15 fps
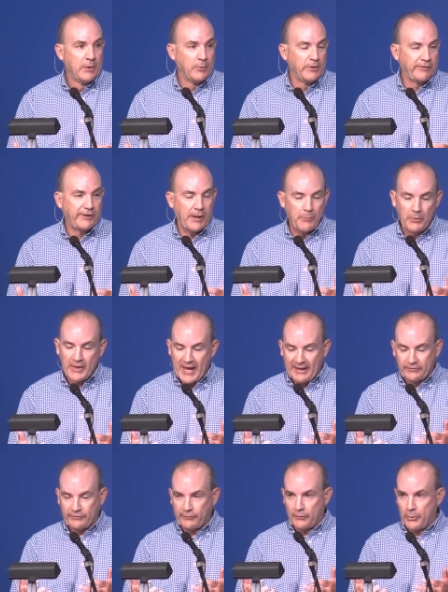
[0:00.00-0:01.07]
We say, well,
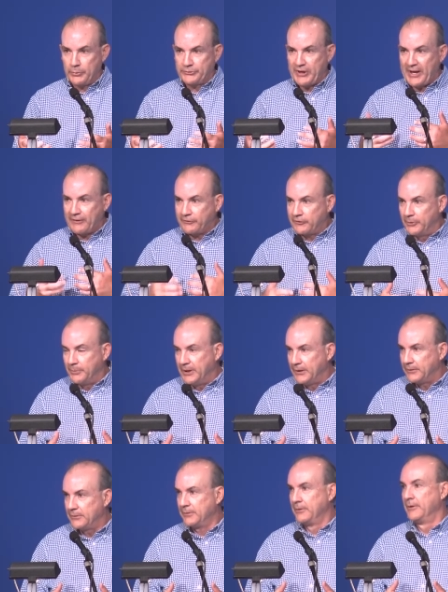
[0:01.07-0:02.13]
that's Old
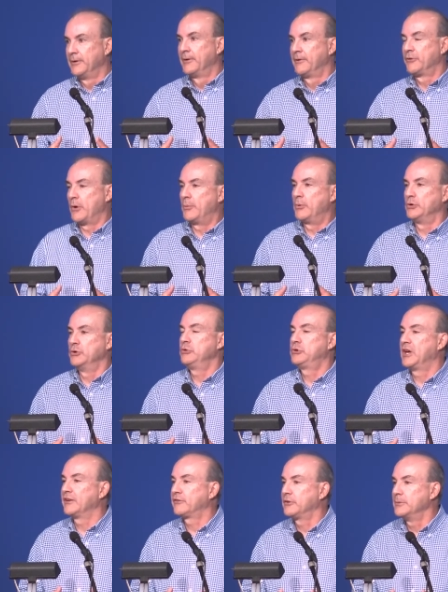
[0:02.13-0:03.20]
Testament. But we're a New
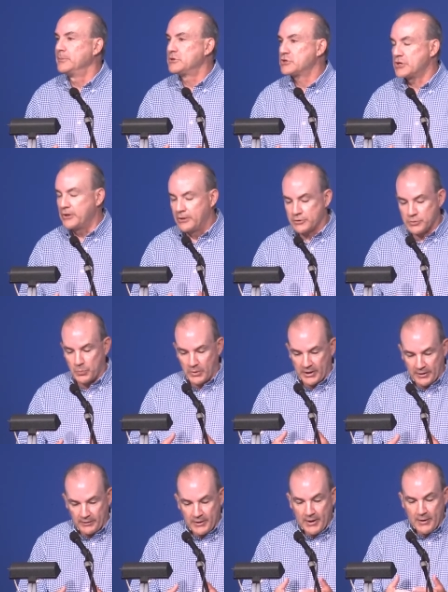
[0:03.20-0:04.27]
Testament church.
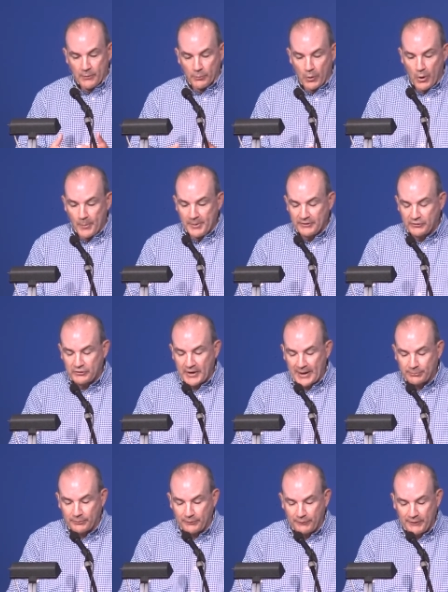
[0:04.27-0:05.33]
Well, Romans
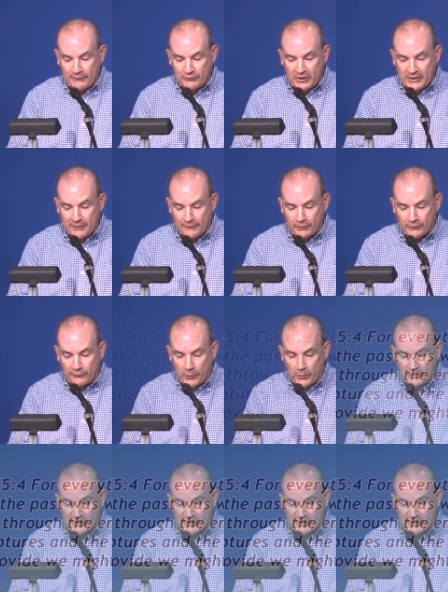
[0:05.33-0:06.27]
chapter 15 and verse 4